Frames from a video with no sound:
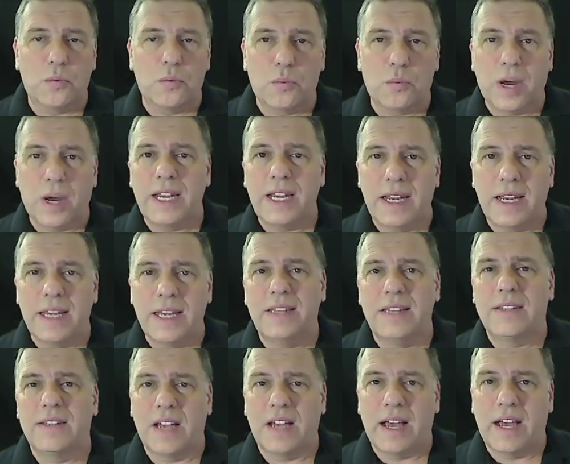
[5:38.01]
right
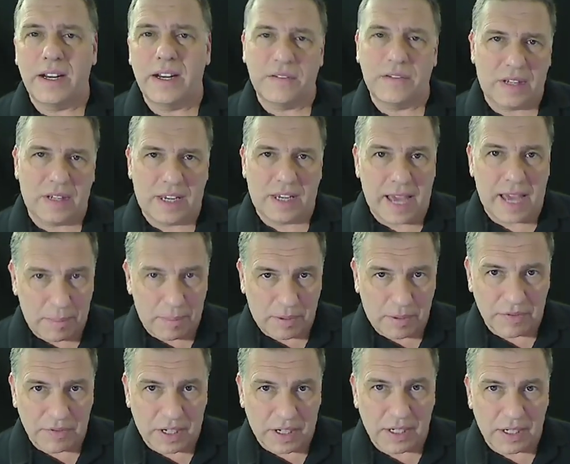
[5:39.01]
inside of
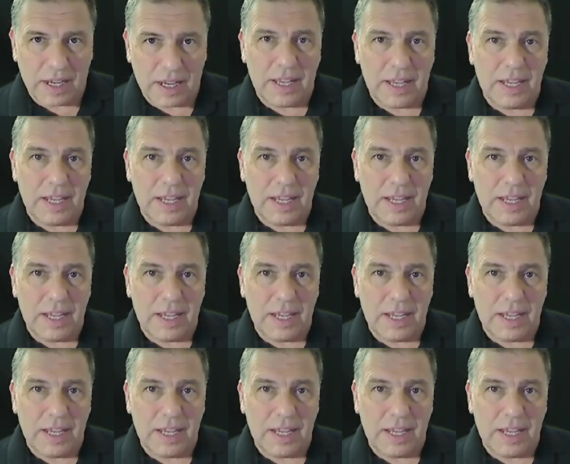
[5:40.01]
Captivate.